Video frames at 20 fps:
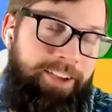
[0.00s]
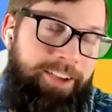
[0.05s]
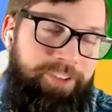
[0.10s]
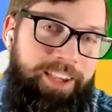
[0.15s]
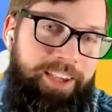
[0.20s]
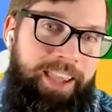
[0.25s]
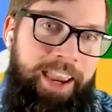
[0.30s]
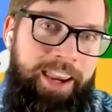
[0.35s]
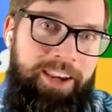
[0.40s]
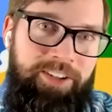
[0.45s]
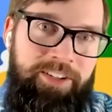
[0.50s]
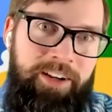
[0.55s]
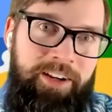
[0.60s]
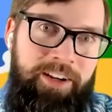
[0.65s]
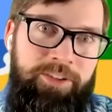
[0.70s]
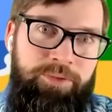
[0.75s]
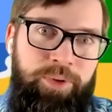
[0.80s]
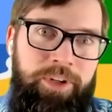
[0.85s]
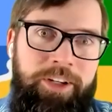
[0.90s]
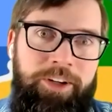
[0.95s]
on vacation
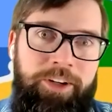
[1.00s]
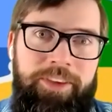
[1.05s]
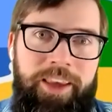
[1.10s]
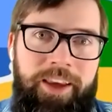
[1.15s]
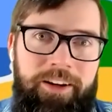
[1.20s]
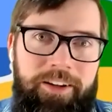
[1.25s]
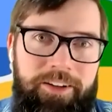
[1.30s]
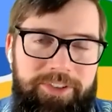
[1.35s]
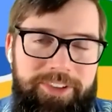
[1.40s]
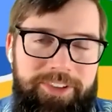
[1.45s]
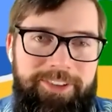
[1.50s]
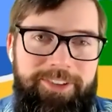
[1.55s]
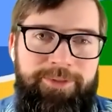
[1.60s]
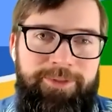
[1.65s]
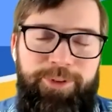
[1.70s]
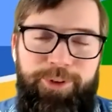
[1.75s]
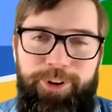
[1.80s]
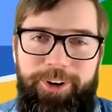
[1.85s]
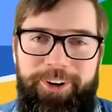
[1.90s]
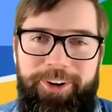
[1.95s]
as we near the end of season
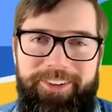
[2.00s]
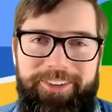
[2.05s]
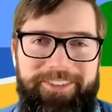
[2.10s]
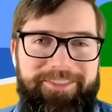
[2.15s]
4.